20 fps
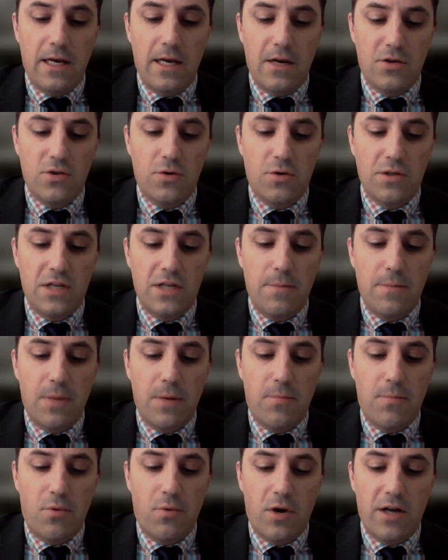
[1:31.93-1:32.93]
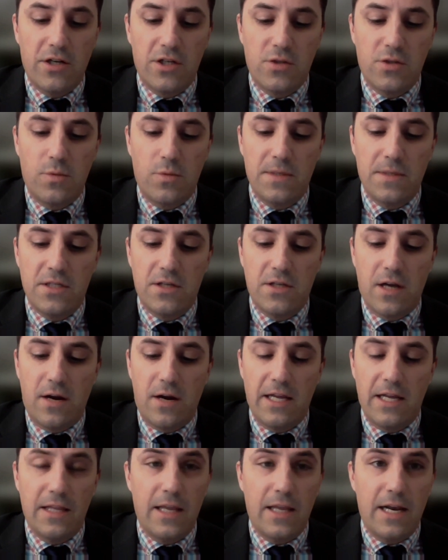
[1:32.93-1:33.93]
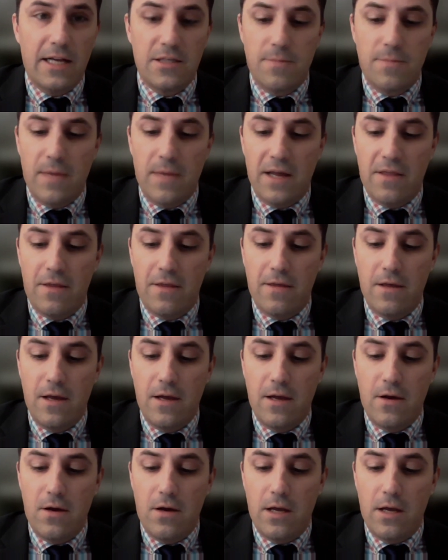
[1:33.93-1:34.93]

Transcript: and air source heat pump projects will be starting in the next month.